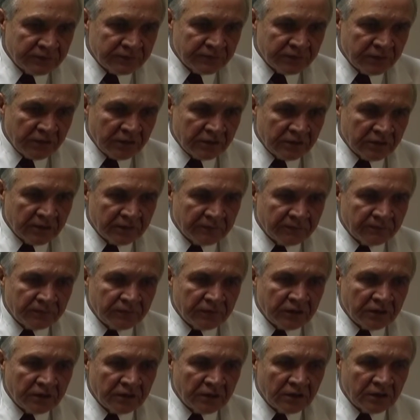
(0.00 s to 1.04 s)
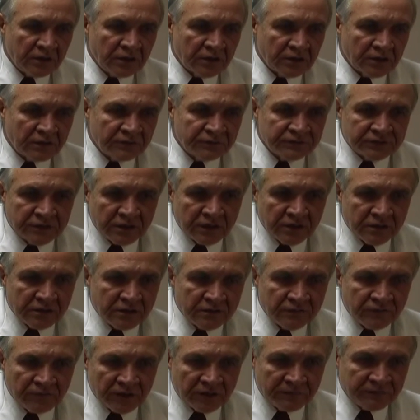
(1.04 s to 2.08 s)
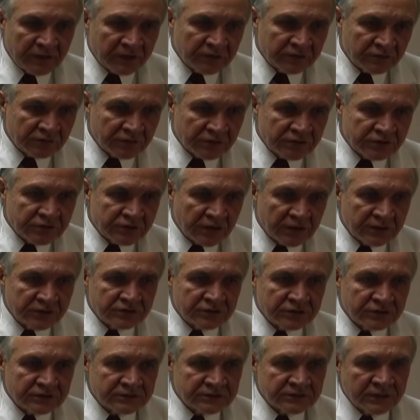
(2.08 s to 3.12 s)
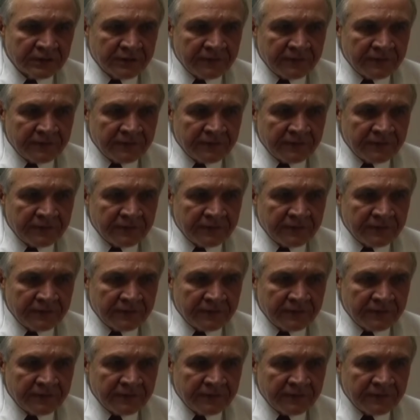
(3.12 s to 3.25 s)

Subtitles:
in a healing of the inflammatory changes.